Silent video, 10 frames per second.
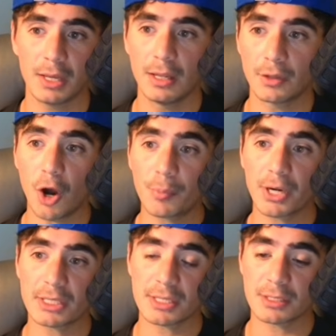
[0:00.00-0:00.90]
The operating
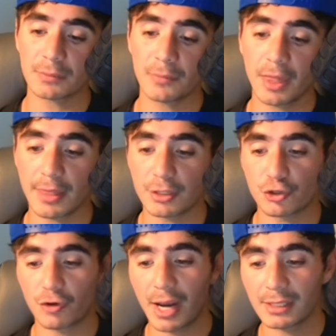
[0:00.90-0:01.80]
system then
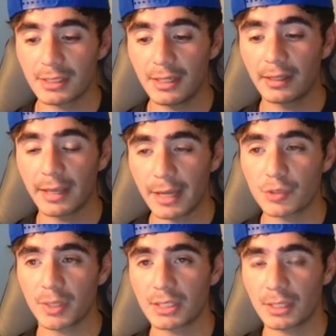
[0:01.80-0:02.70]
tracks the
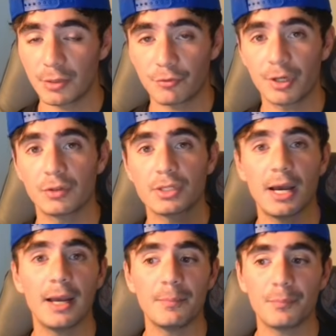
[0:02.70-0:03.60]
engagements in real
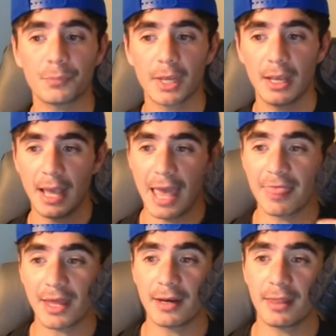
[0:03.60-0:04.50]
time. And
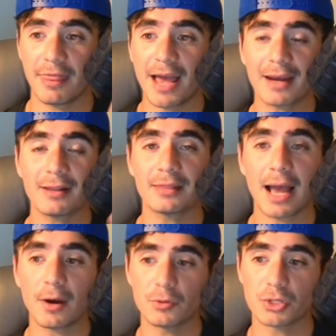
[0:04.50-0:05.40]
then that
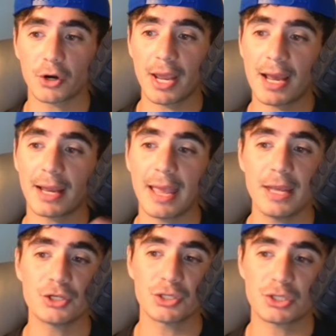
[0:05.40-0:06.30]
allows our AI
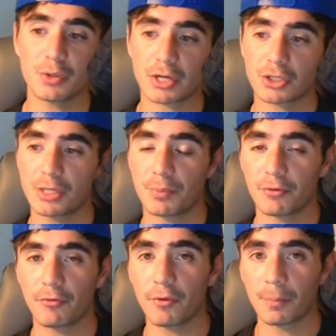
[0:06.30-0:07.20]
agents to actually
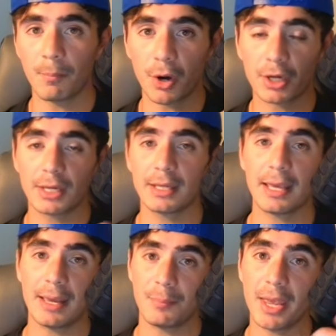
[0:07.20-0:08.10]
perform marketing
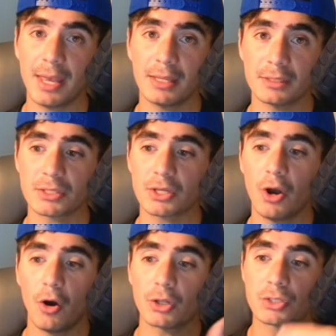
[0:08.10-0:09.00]
campaigns
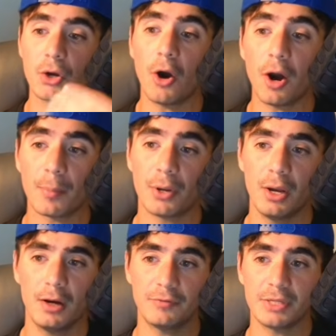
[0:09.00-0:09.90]
on top
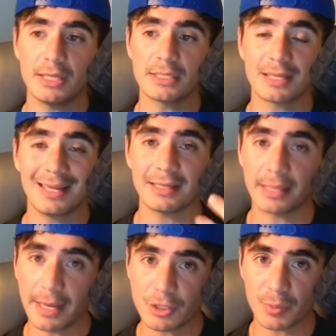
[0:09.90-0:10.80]
of these
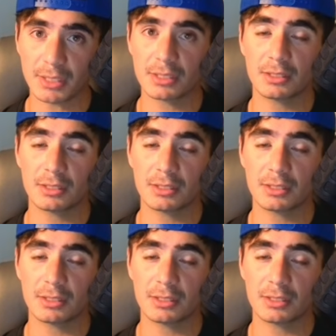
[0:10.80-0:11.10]
engagements.